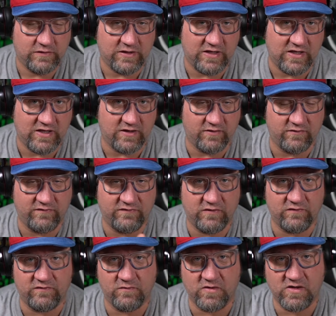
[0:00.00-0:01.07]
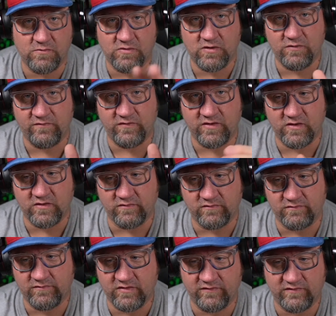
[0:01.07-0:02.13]
And so when I went over there,
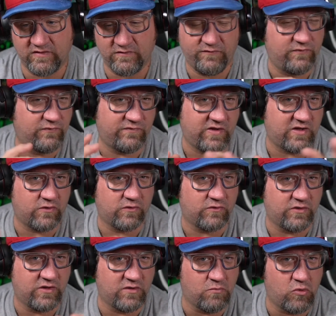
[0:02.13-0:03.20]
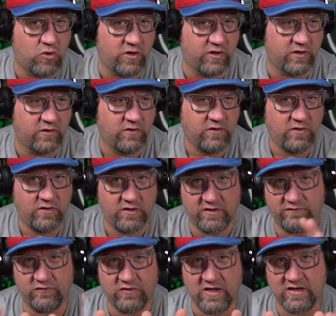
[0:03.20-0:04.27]
because it was like early in the morning, and I
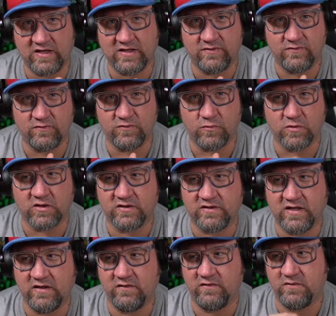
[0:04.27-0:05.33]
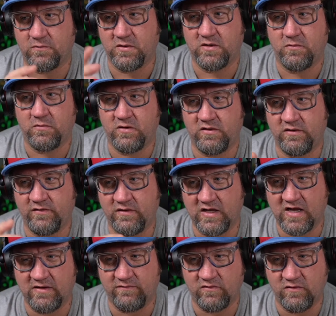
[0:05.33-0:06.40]
still had to get through the workday. And then when I went in the
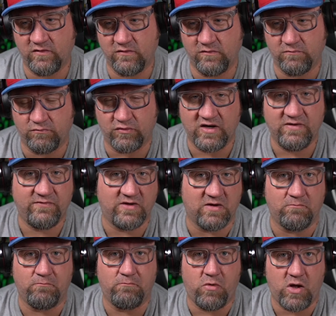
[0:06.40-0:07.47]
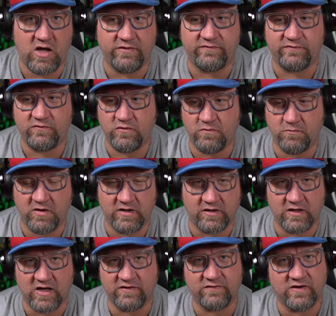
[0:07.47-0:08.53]
afternoon, braving a monsoon, my
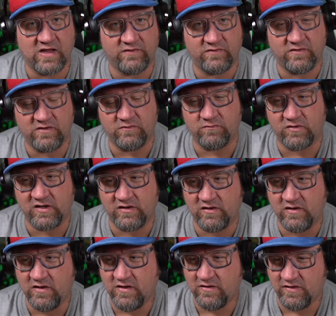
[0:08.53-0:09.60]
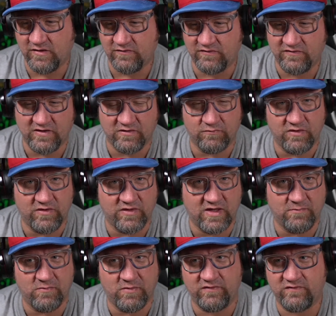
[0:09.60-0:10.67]
gosh, didn't rain. Never seen it rain that
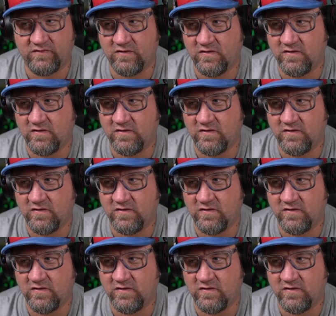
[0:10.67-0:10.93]
much